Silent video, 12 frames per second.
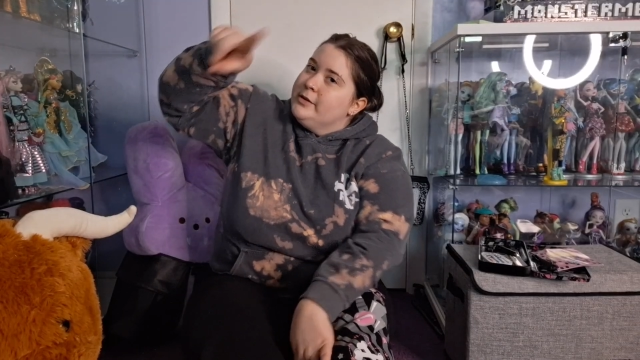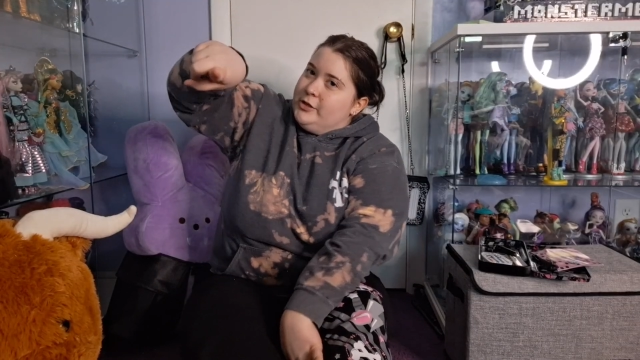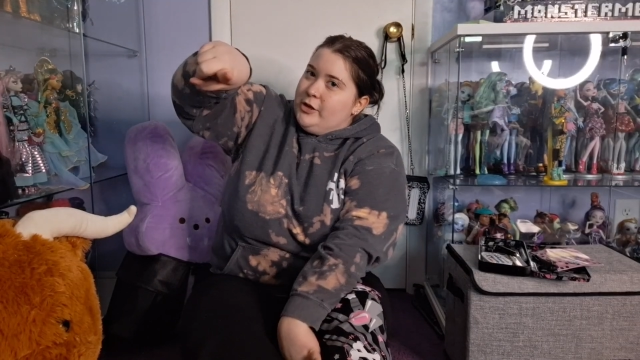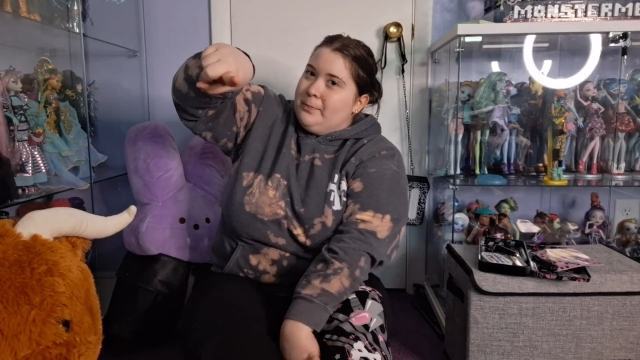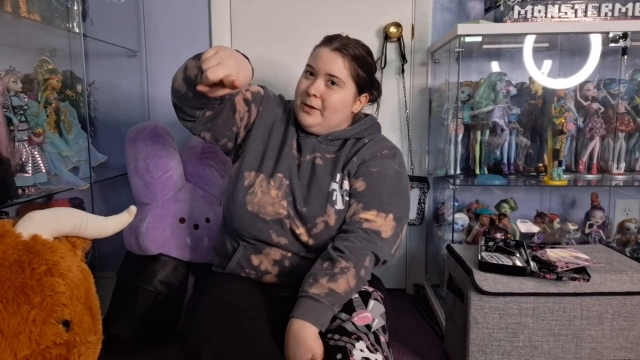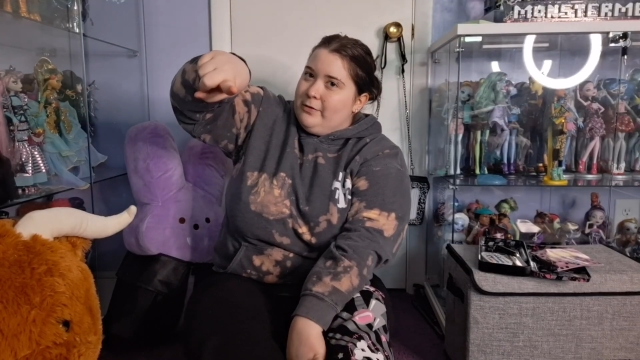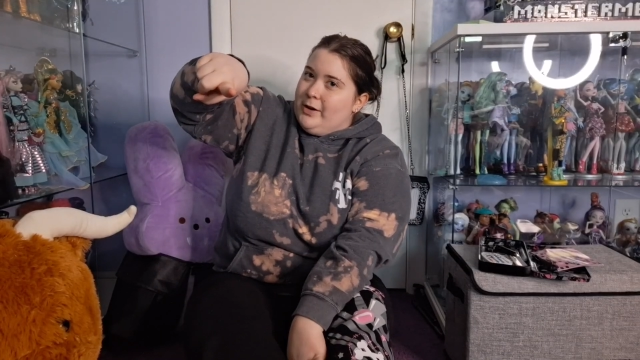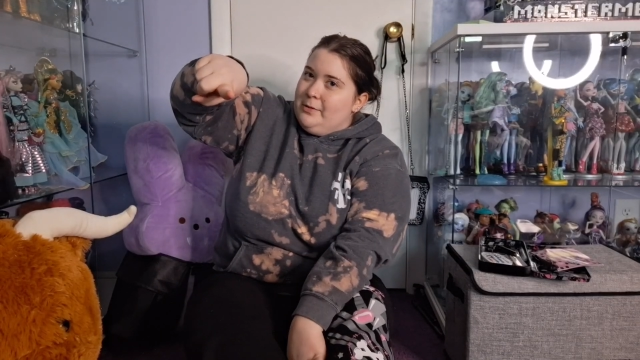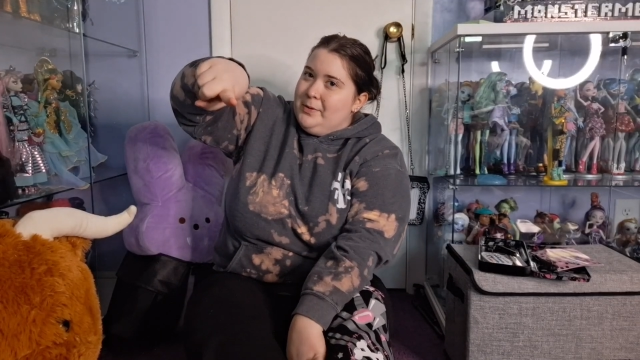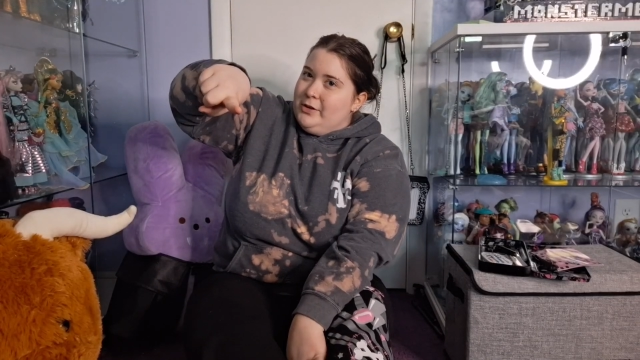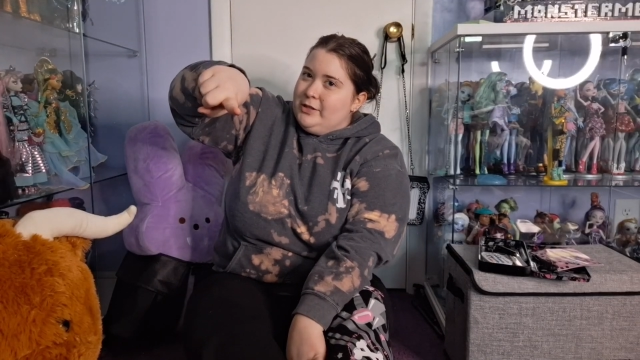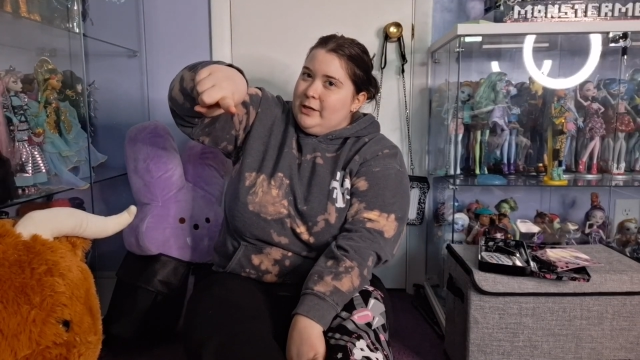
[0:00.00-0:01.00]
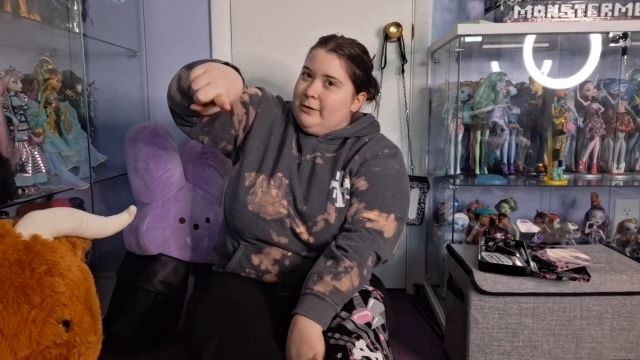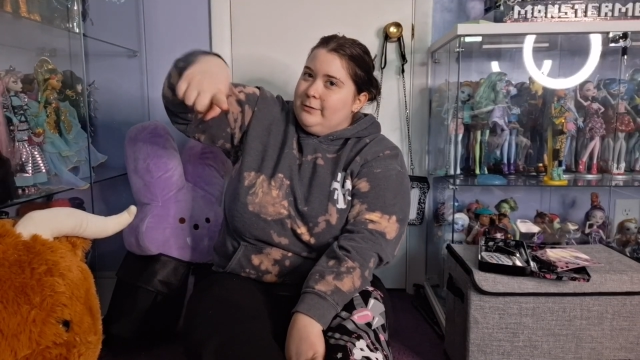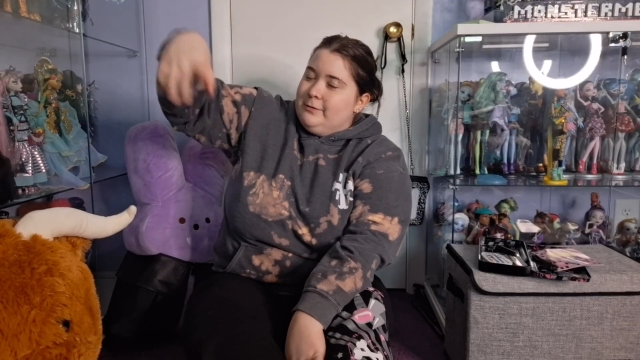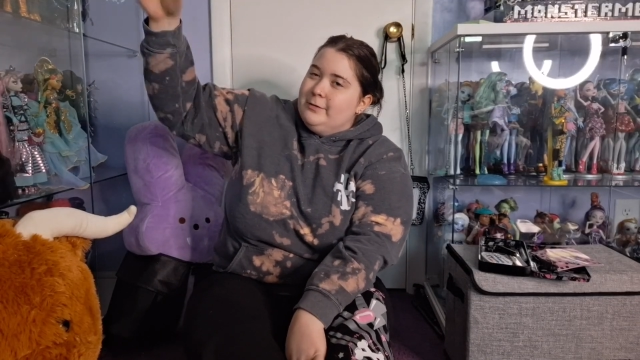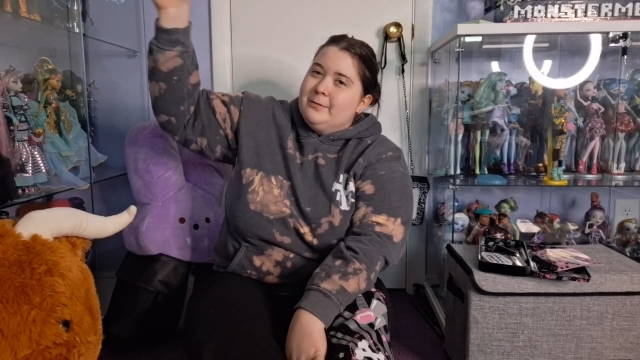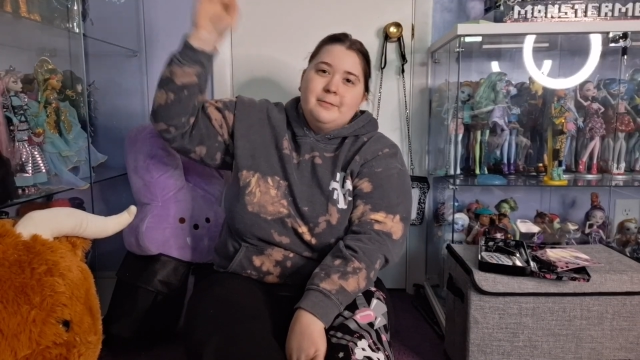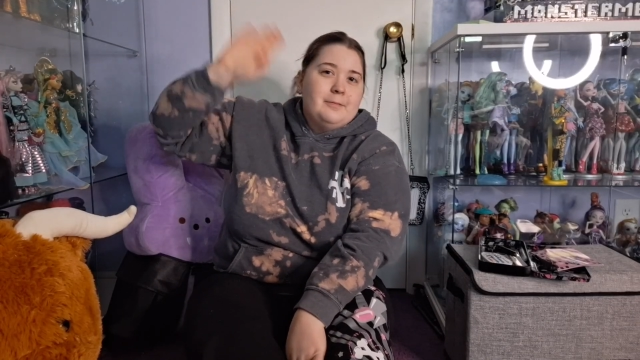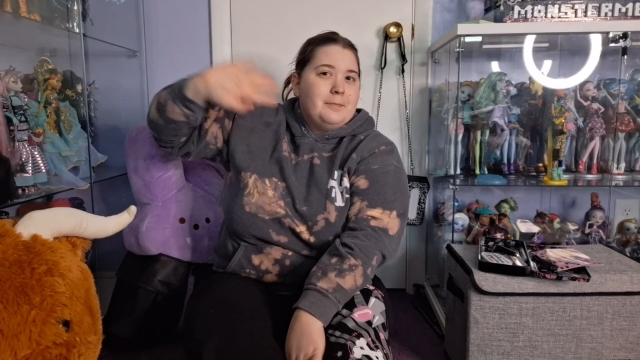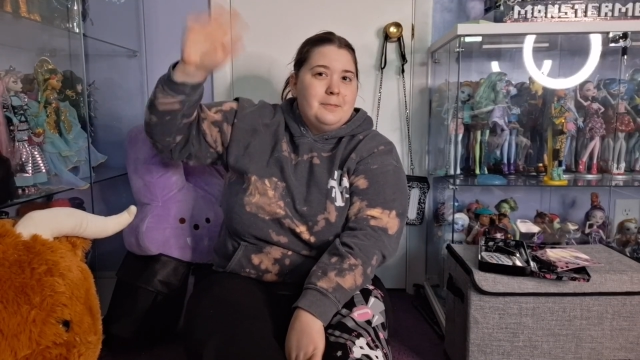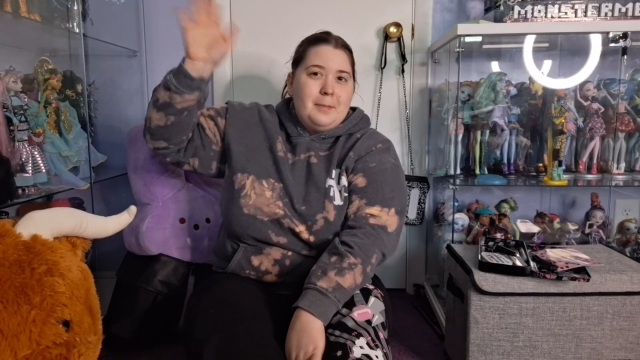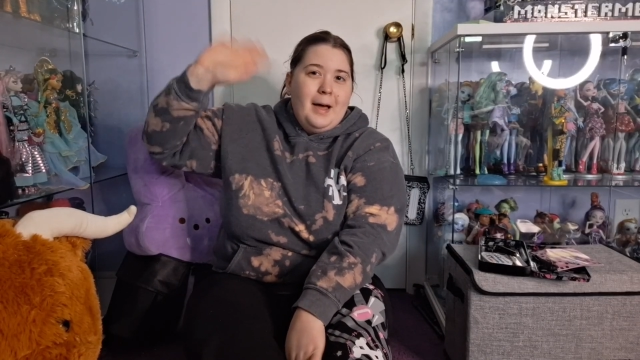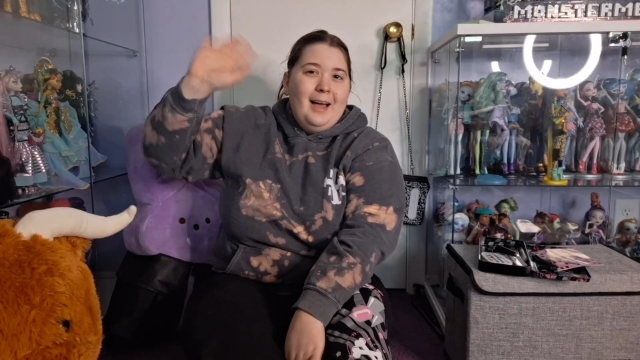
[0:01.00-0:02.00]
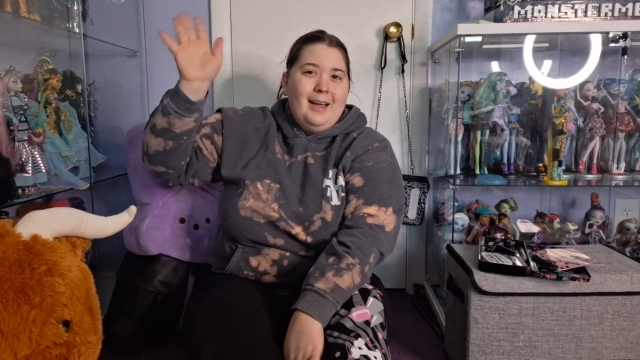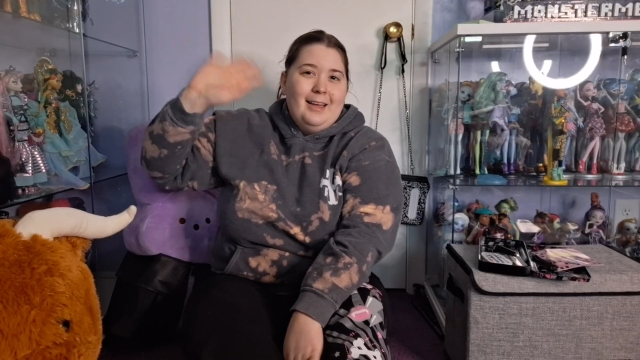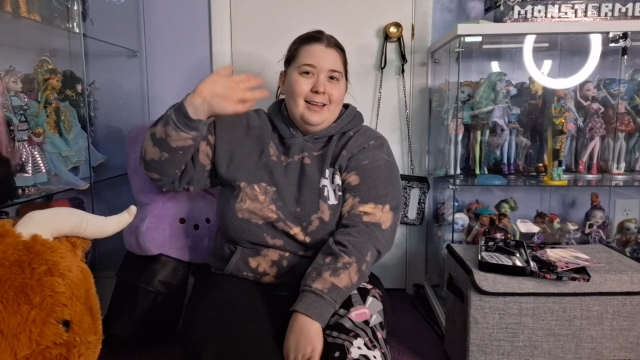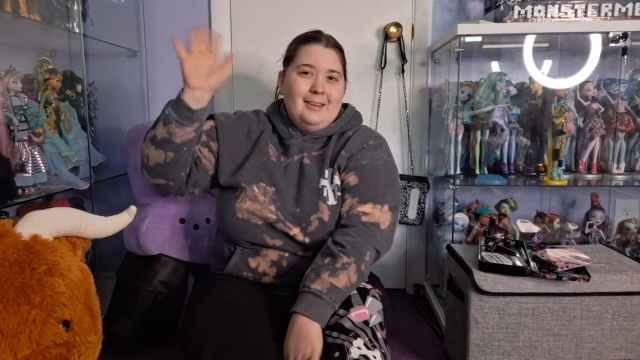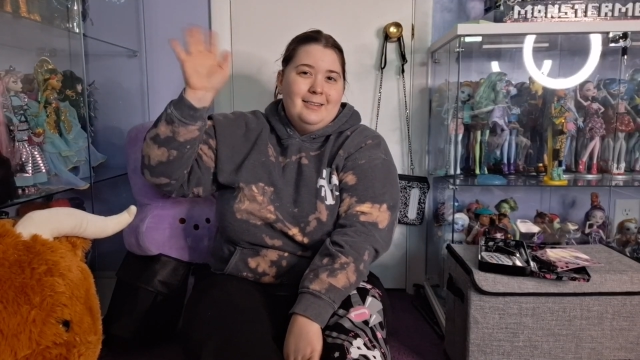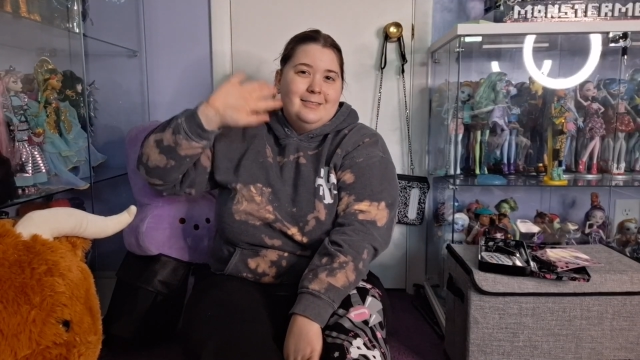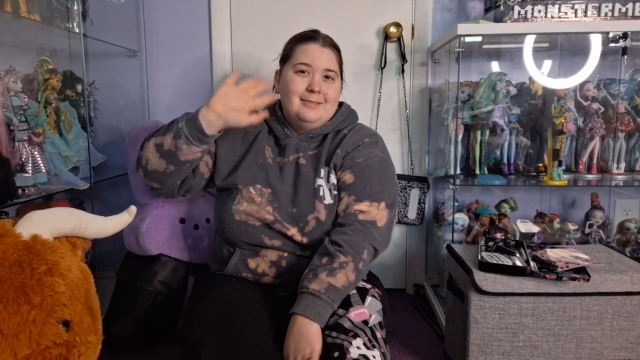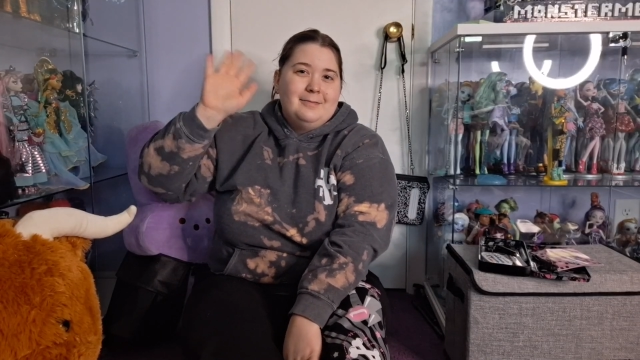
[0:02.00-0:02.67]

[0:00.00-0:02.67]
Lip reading: don't be afraid to be yourself. Bye!